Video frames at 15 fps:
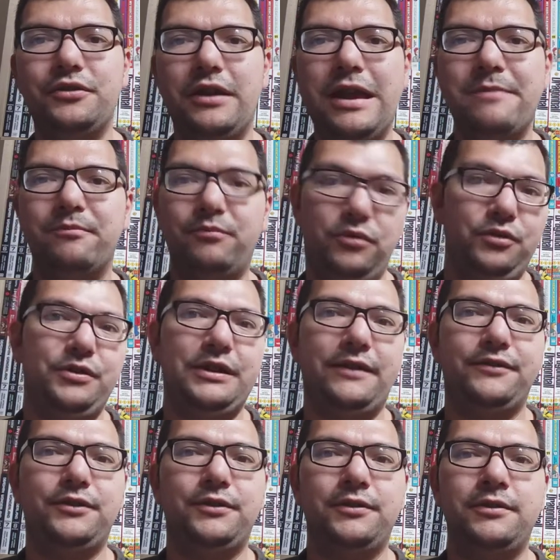um looking
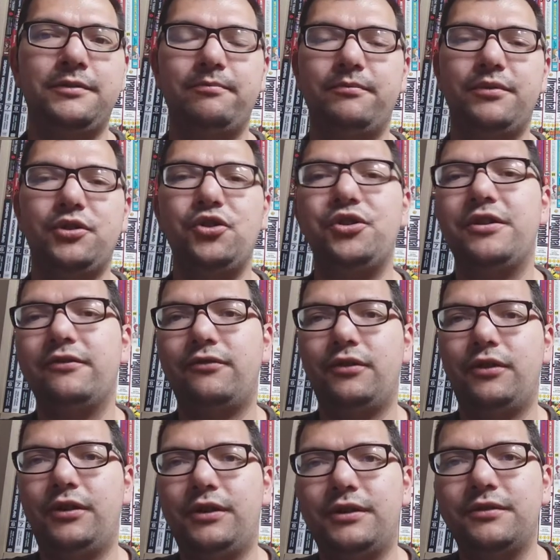after her, cooking
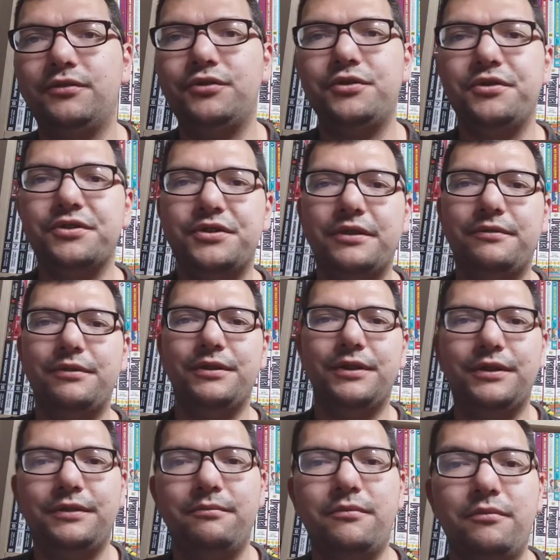for her, doing stuff with
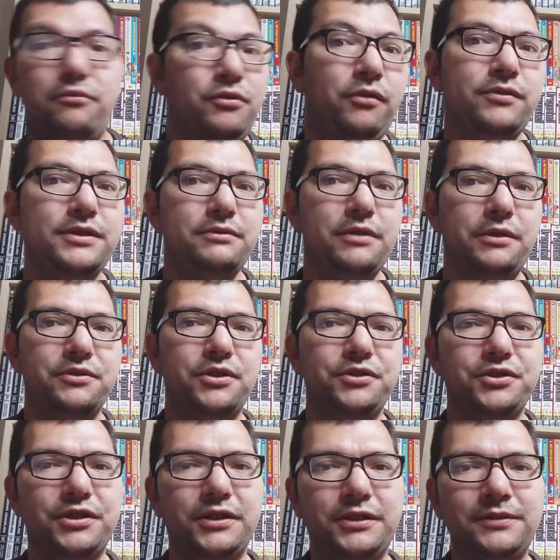her, obviously without
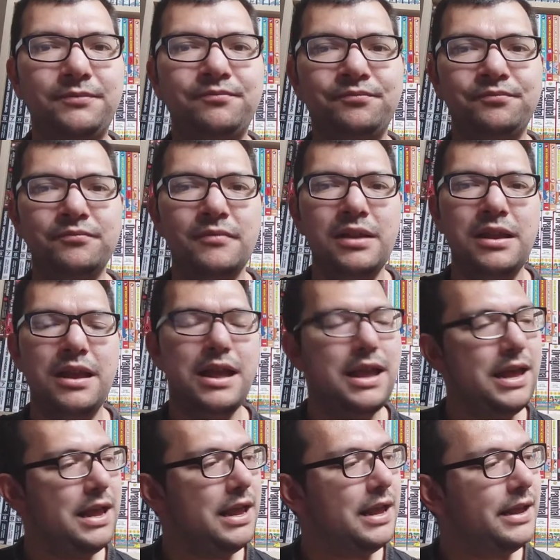touching her.
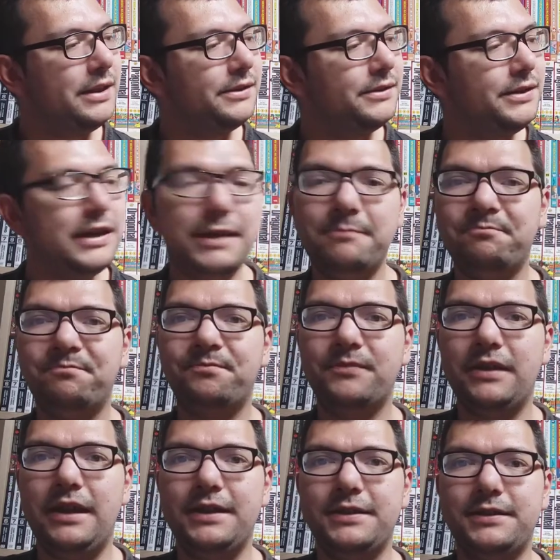And yeah,
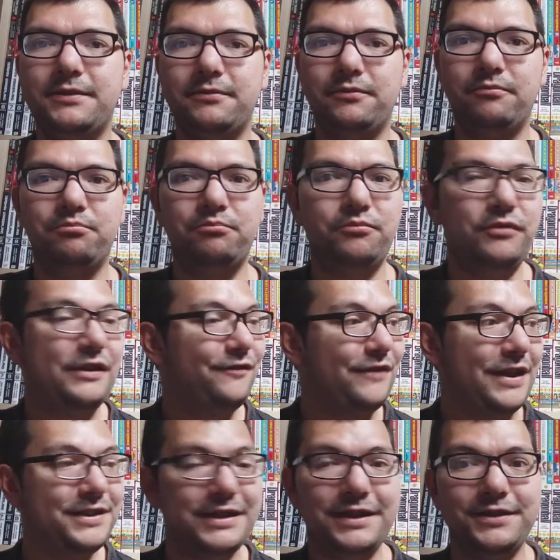it's
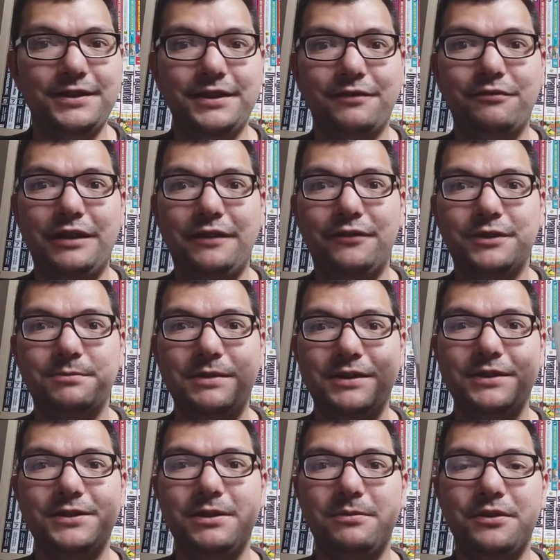fantastic. When I first picked
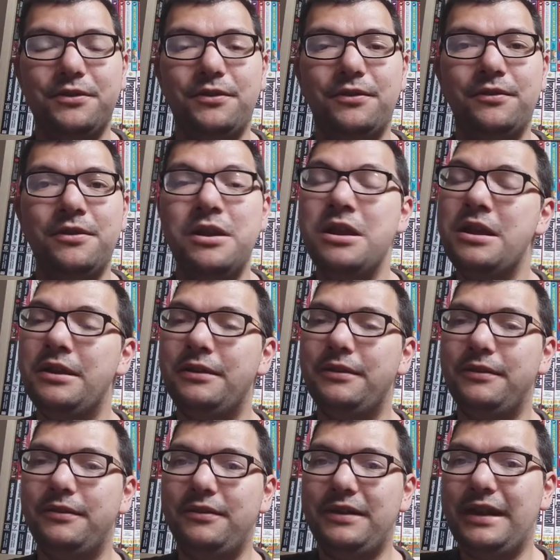this up, I thought,
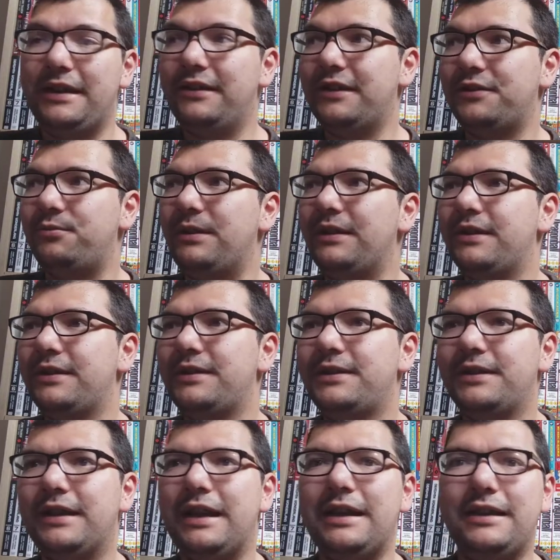okay, let's read
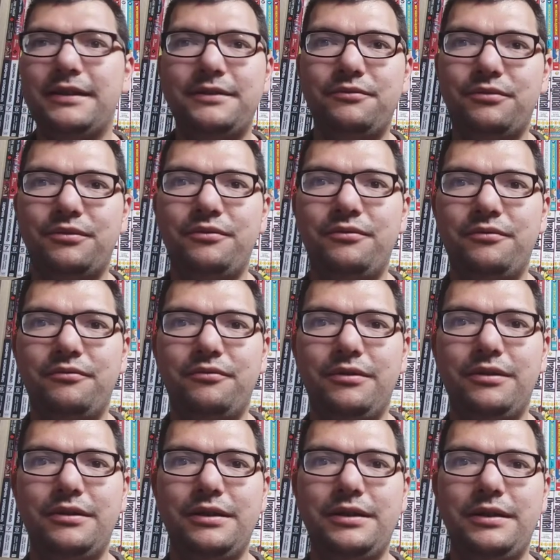this, and well,
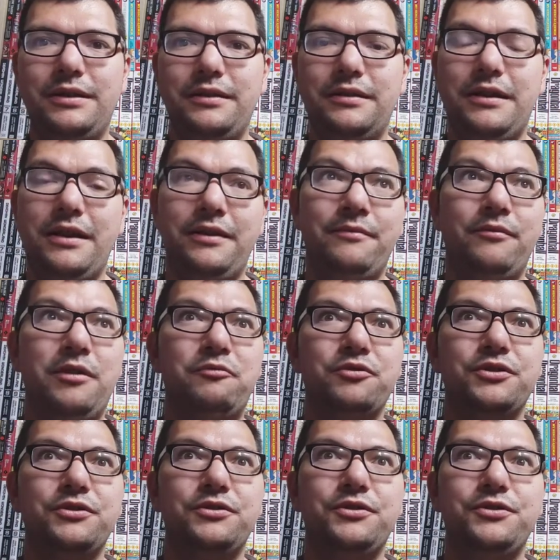I, I, I
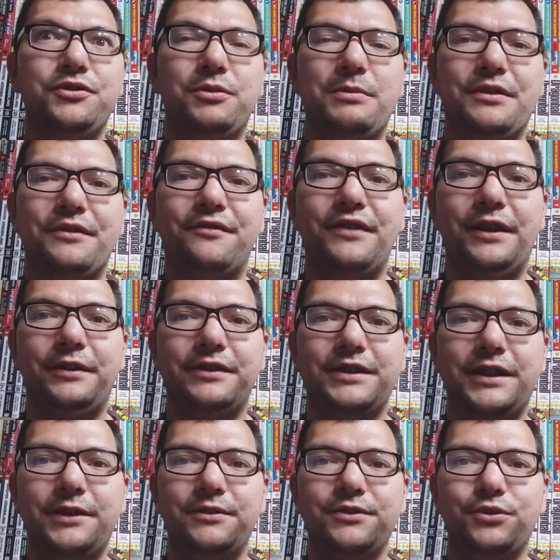wasn't too sure about the fairy
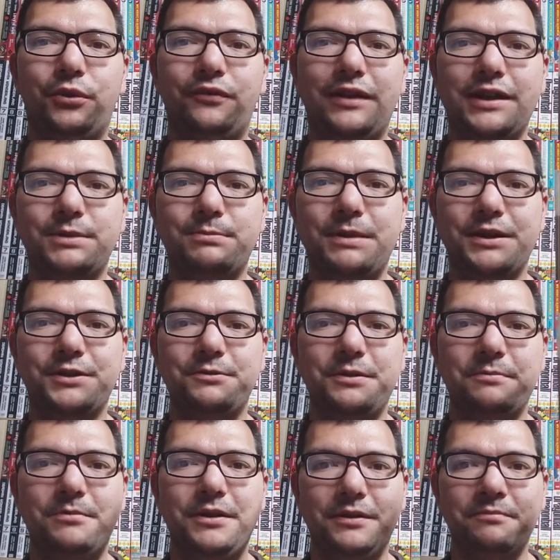tale sort of aspect to
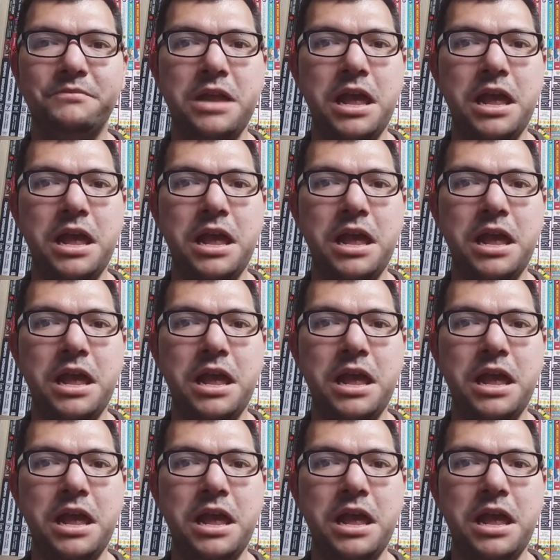it, but